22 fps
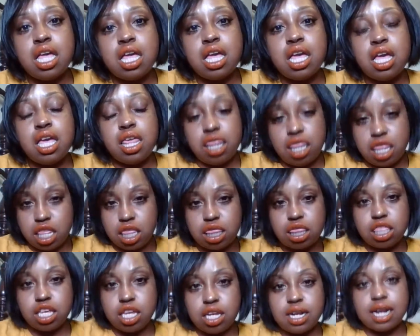in
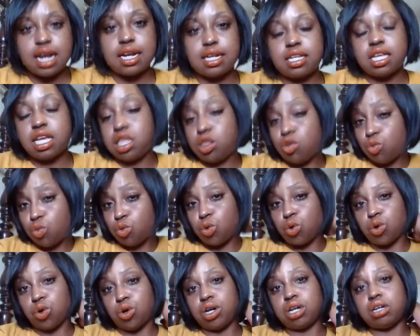the
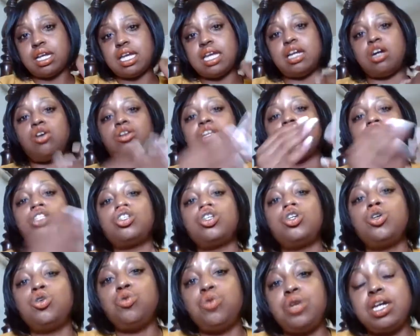world, and only
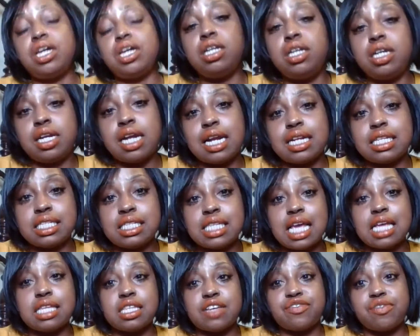2 in the United
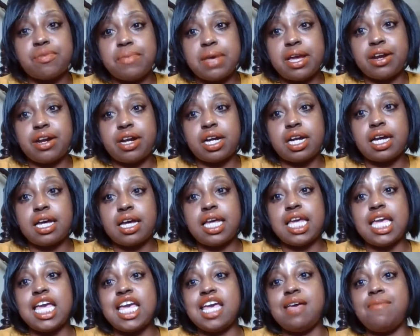States of America.
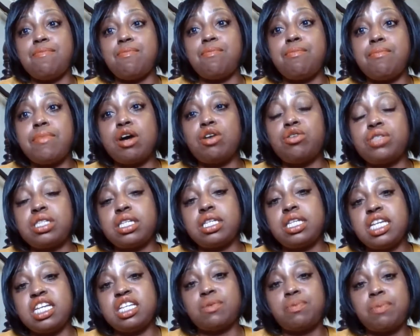And most of
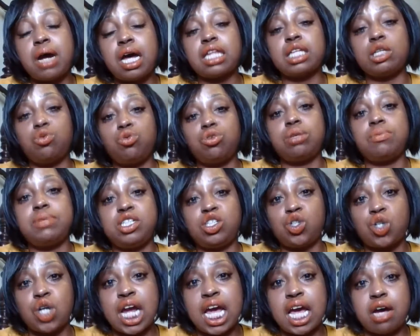these probably will be
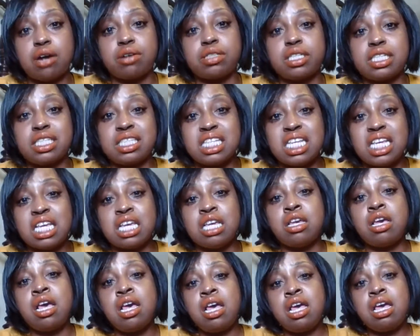trialed to see
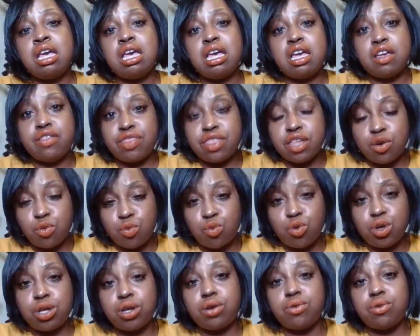if they
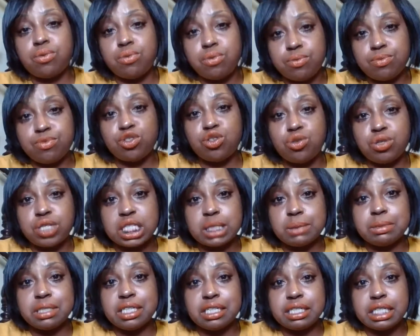will do
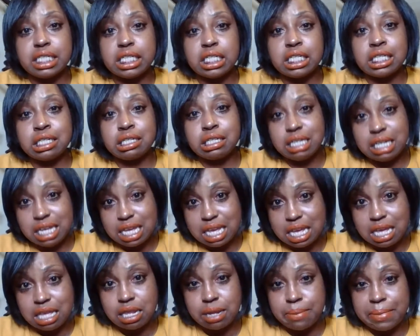some good
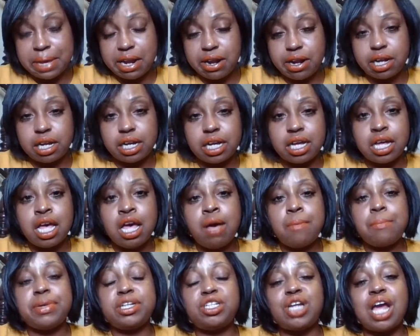in America.
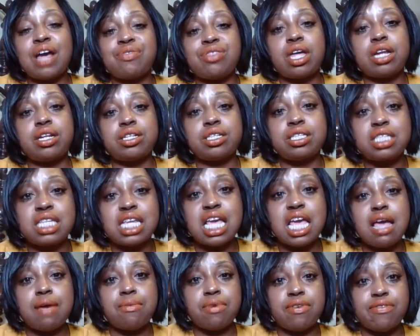But you have to
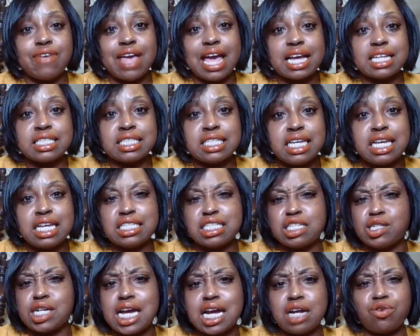understand, with vaccines,
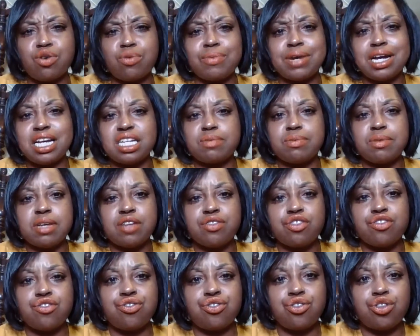it kind of reminds me of
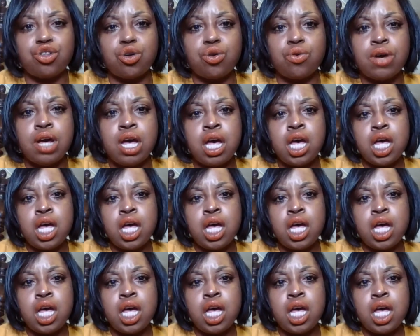the flu,